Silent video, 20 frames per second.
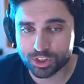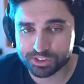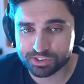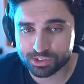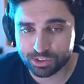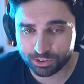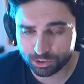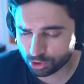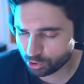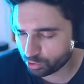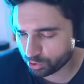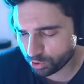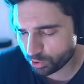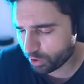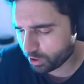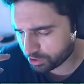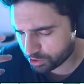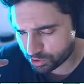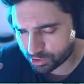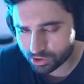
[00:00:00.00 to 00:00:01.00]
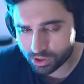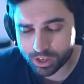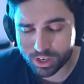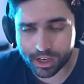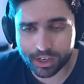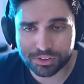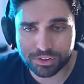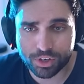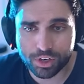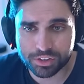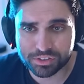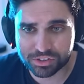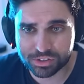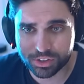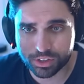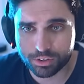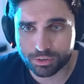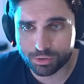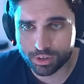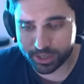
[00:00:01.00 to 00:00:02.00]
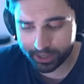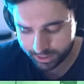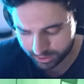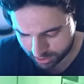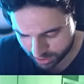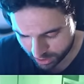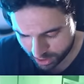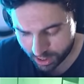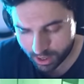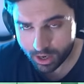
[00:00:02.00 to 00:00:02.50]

Justin Trudeau, or I should say Eight Thoughts there, right?